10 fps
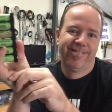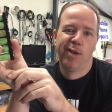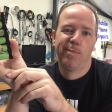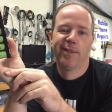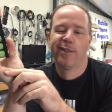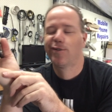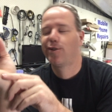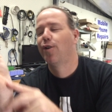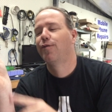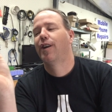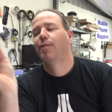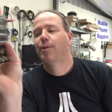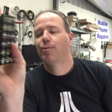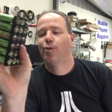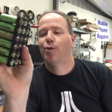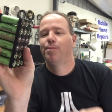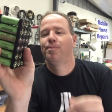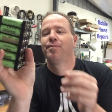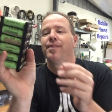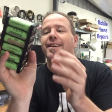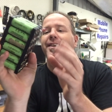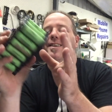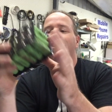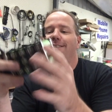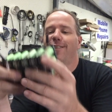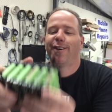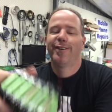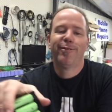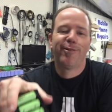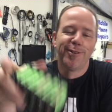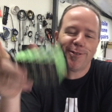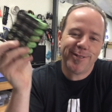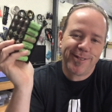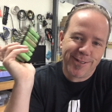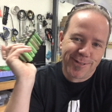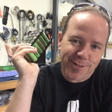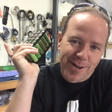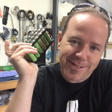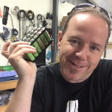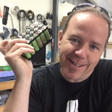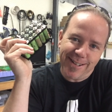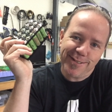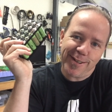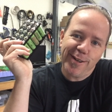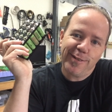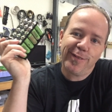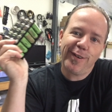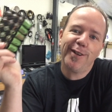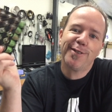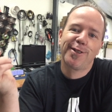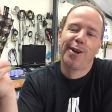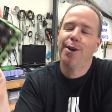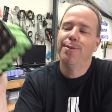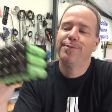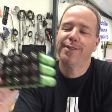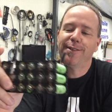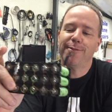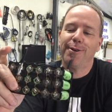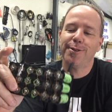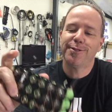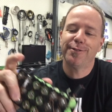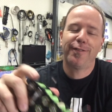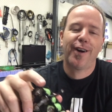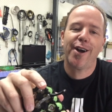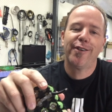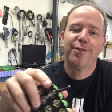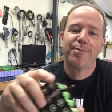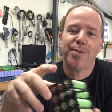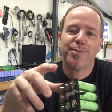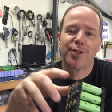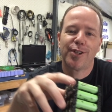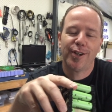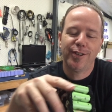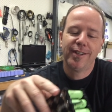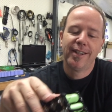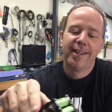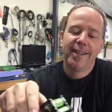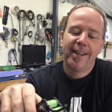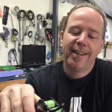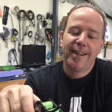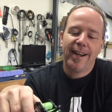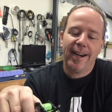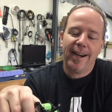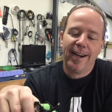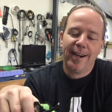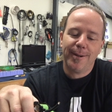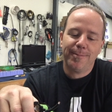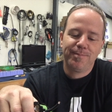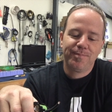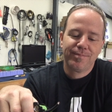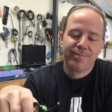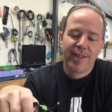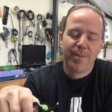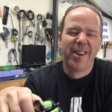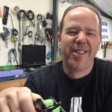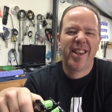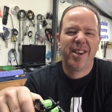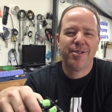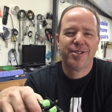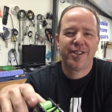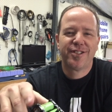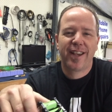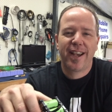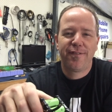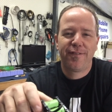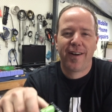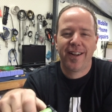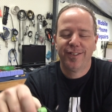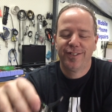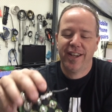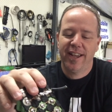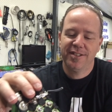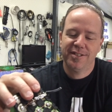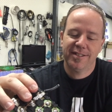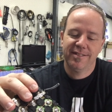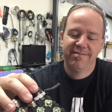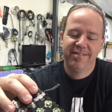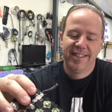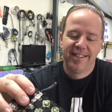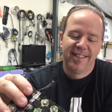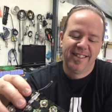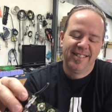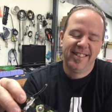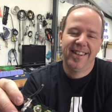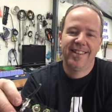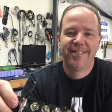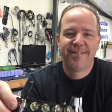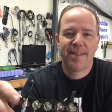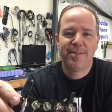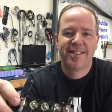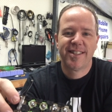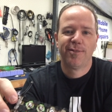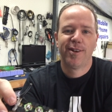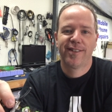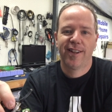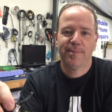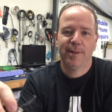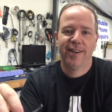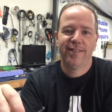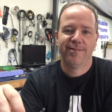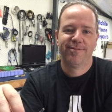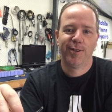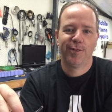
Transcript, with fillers: keeping the stove element warm. So it wasn't as drastic as I had first hoped and it wasn't fire and brimstone. Um, but I think it was a safe, fun test and yeah, maybe still worth uploading.